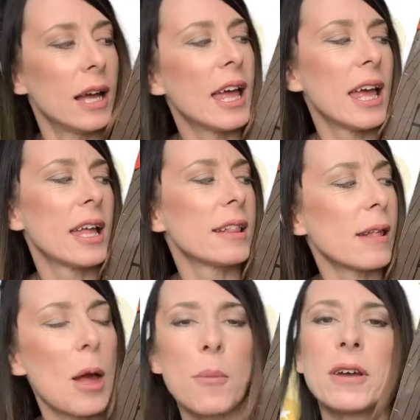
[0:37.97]
And
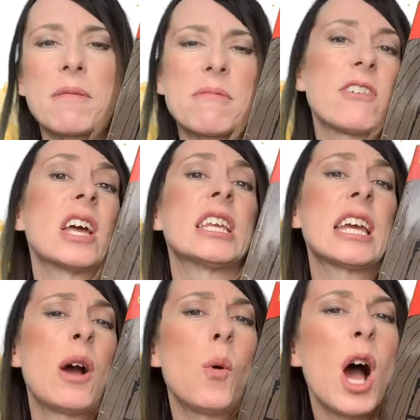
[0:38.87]
uh, we're going to be finding
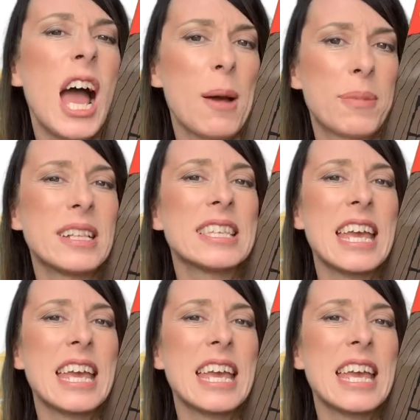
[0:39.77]
out what happened to